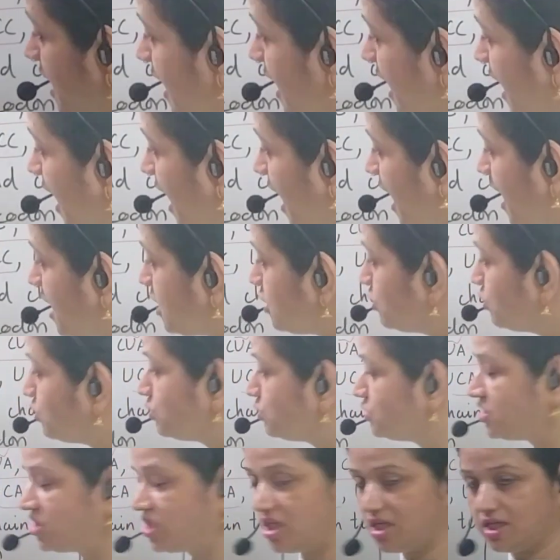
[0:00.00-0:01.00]

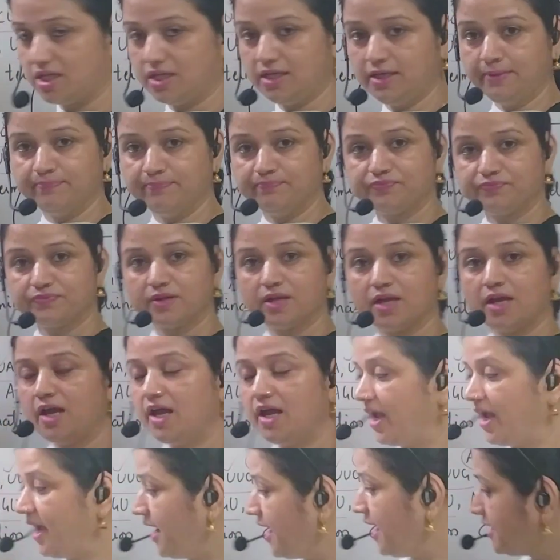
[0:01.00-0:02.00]
AUG,
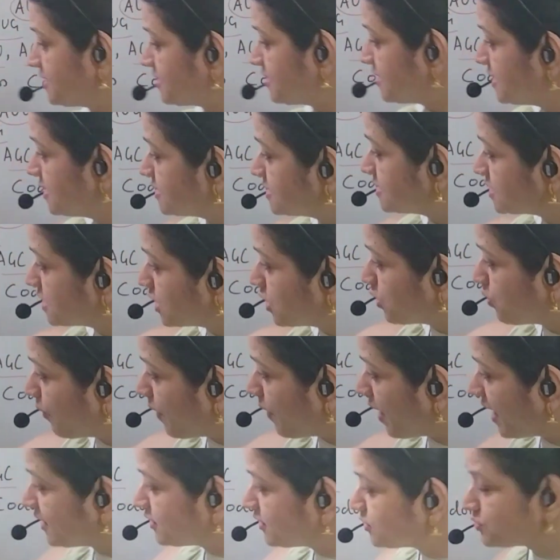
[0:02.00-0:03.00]
it is
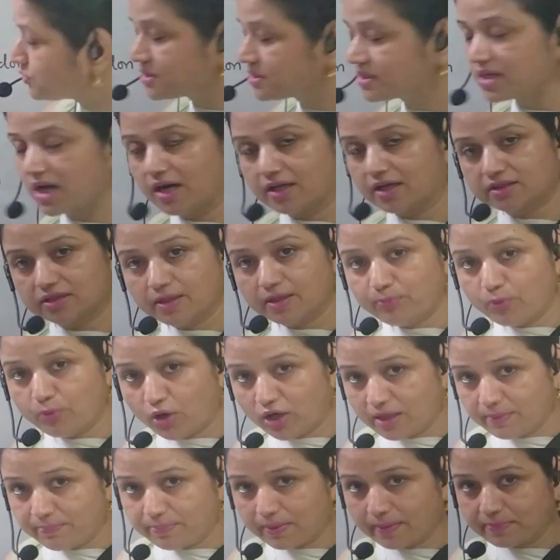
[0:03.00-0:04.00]
required to start the
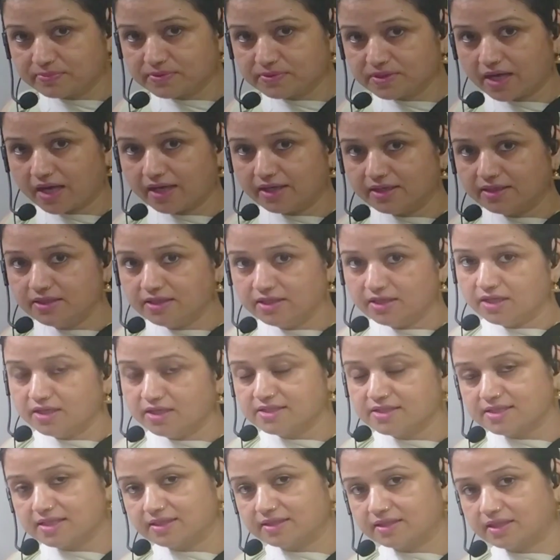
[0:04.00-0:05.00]
polypeptide
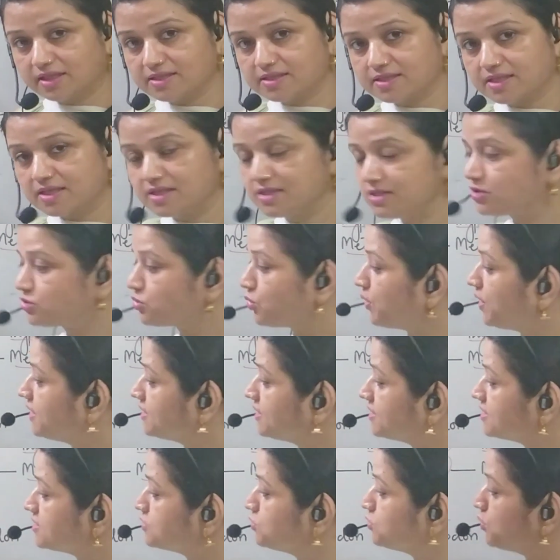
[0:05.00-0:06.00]
synthesis, so it
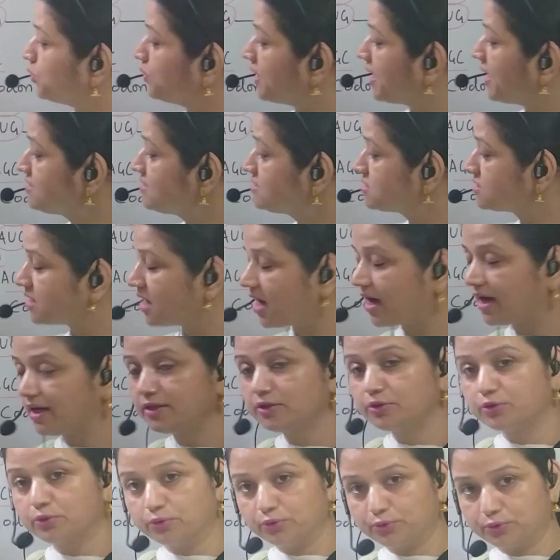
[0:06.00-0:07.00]
is known as start
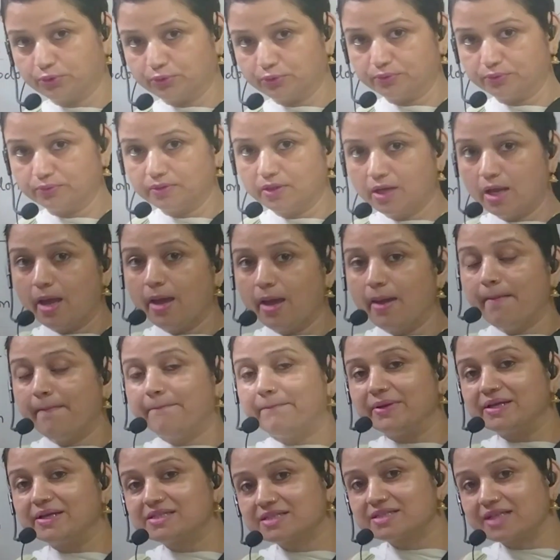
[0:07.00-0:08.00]
codon.
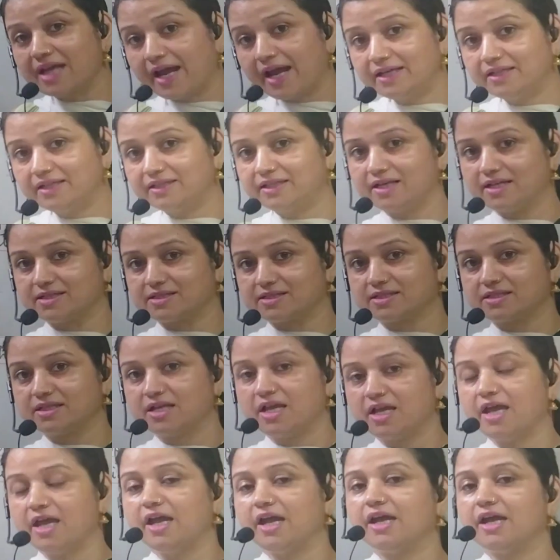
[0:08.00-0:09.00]
Beside this,
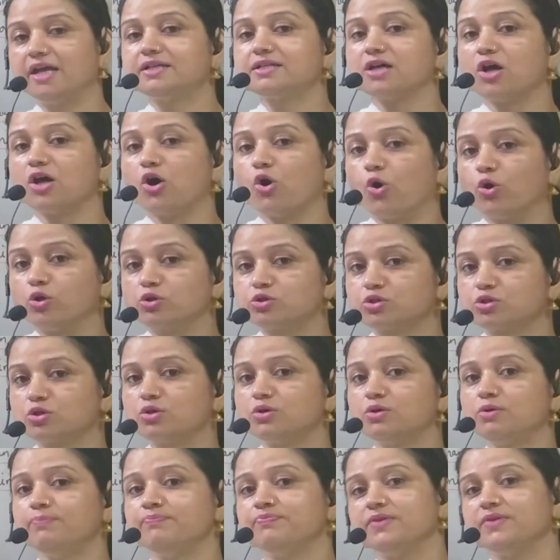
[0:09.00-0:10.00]
it
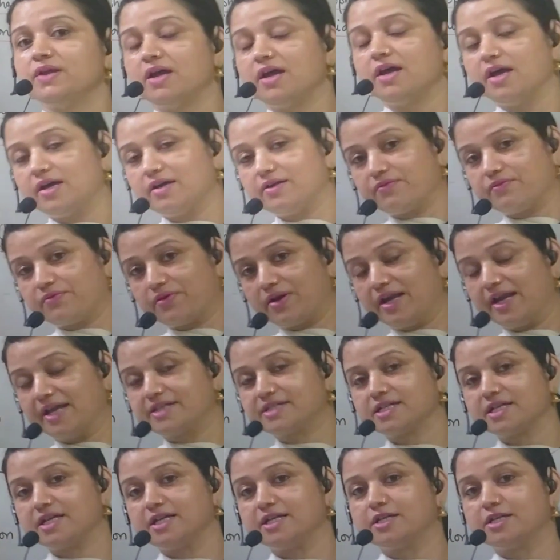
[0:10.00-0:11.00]
also
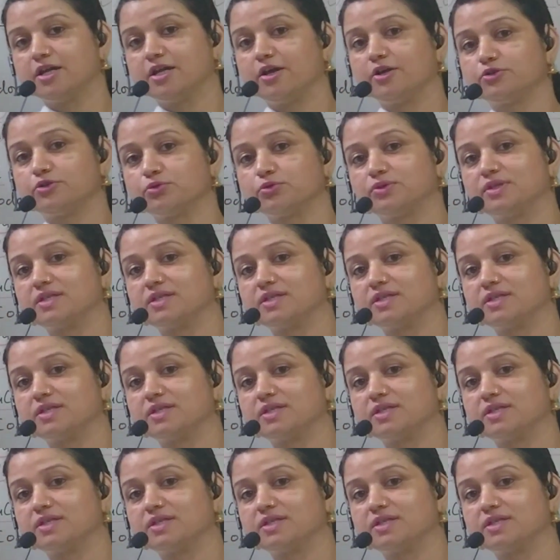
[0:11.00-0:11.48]
related to the